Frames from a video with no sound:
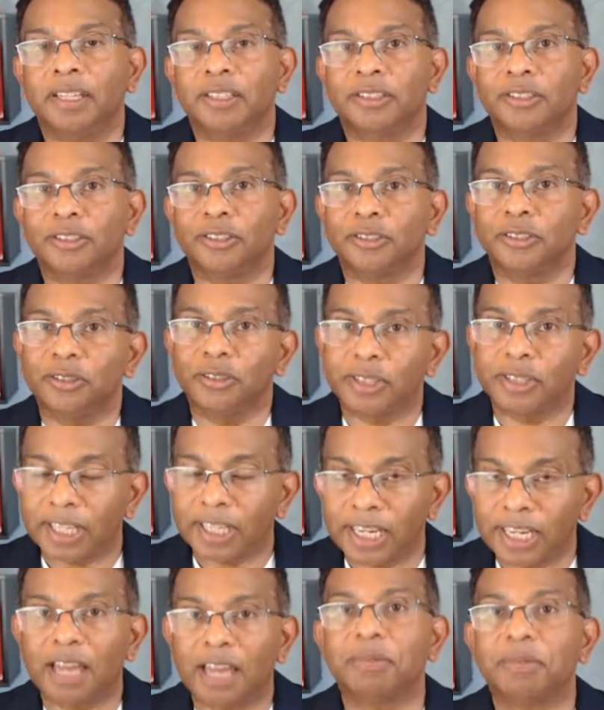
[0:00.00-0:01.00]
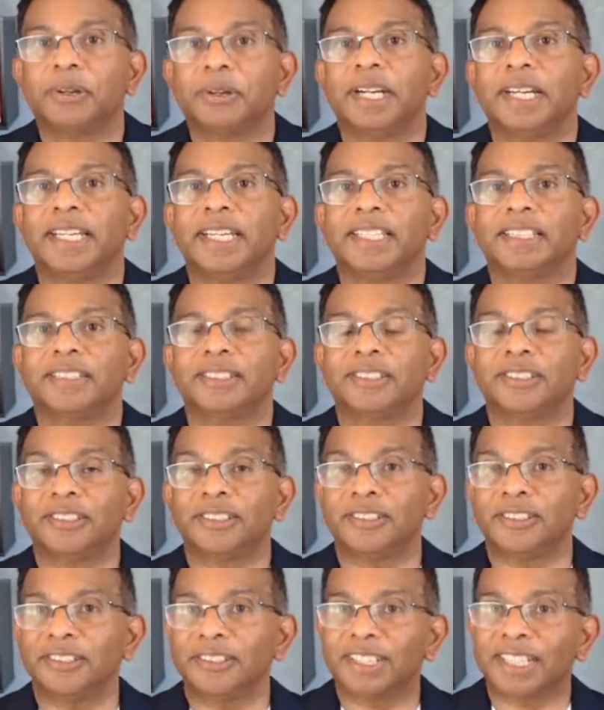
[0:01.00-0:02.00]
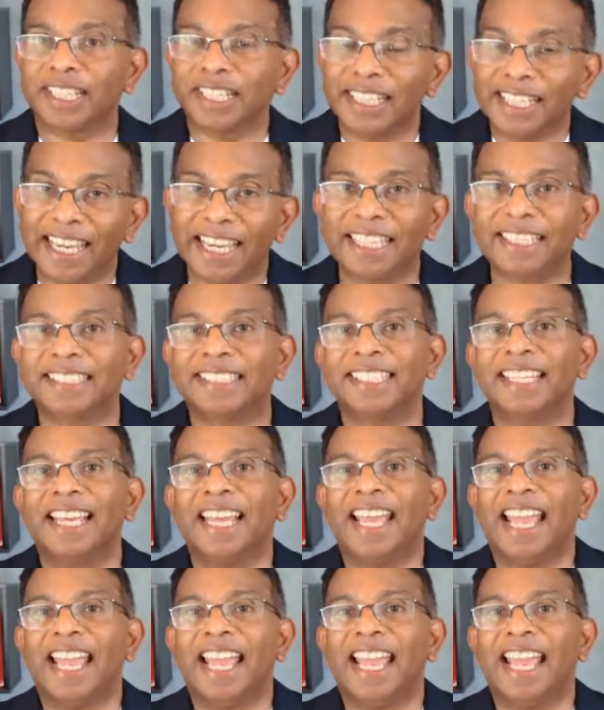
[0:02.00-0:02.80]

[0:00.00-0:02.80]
to collaborate, to connect,